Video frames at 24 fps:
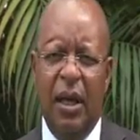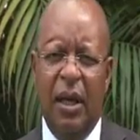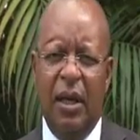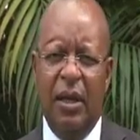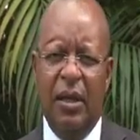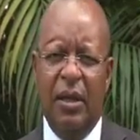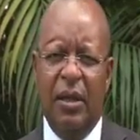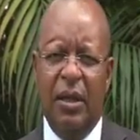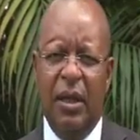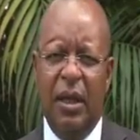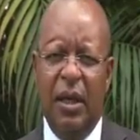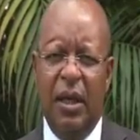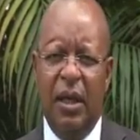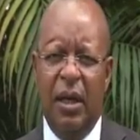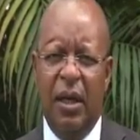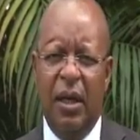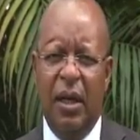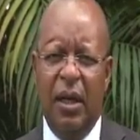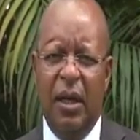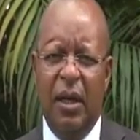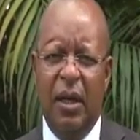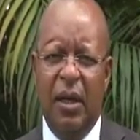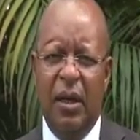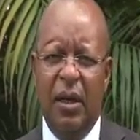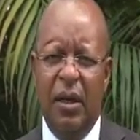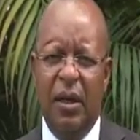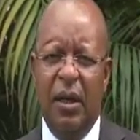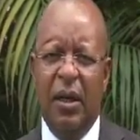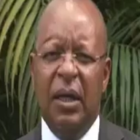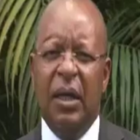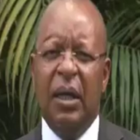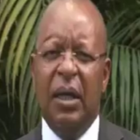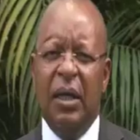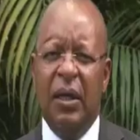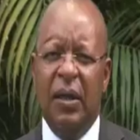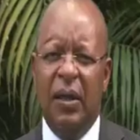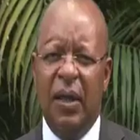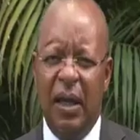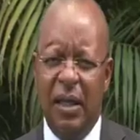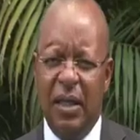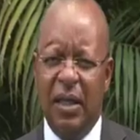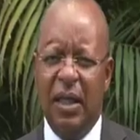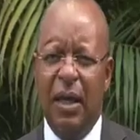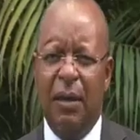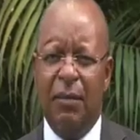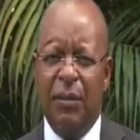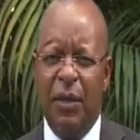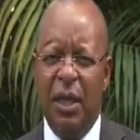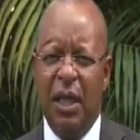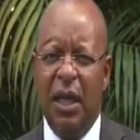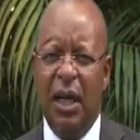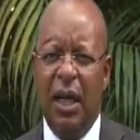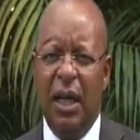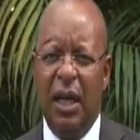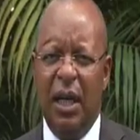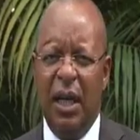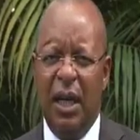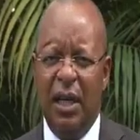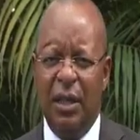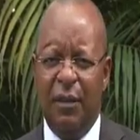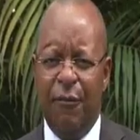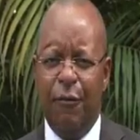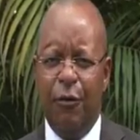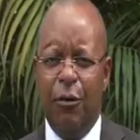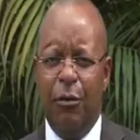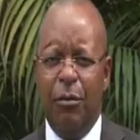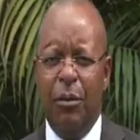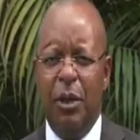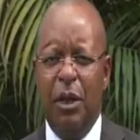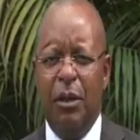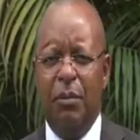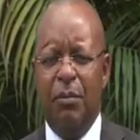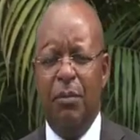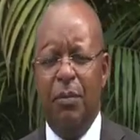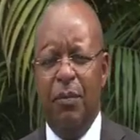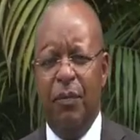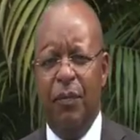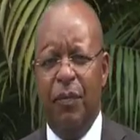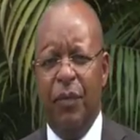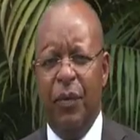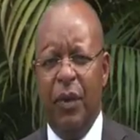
And uh, that's something I learned from him,